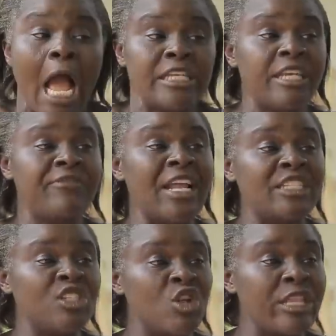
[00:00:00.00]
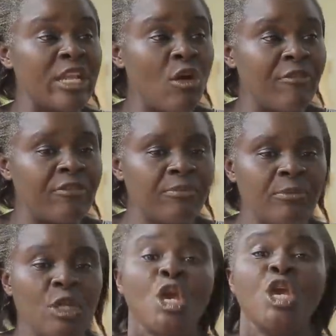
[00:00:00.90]
As if that is not enough,
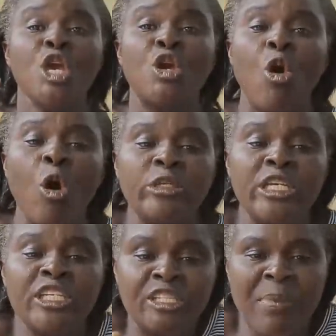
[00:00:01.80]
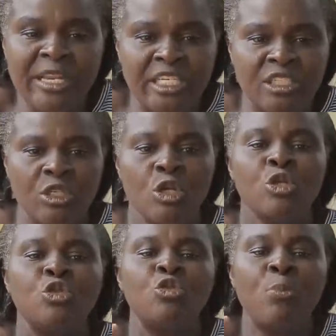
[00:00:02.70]
he called his maiden
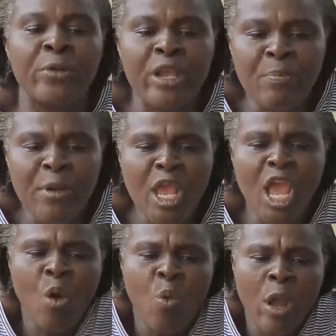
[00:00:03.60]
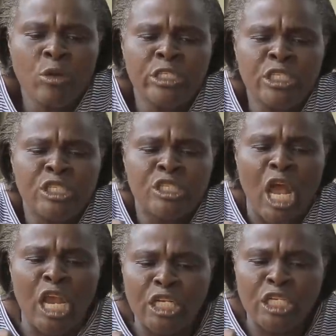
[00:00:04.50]
to bring me a
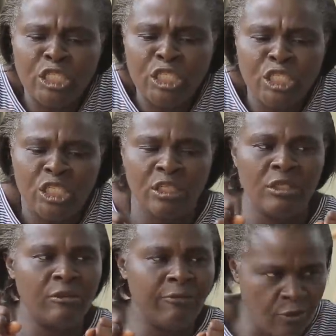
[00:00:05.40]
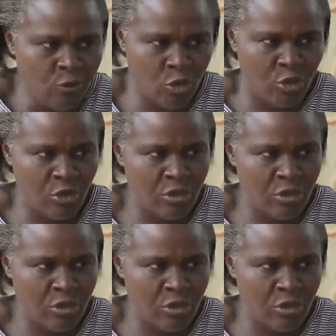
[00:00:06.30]
well-designed food.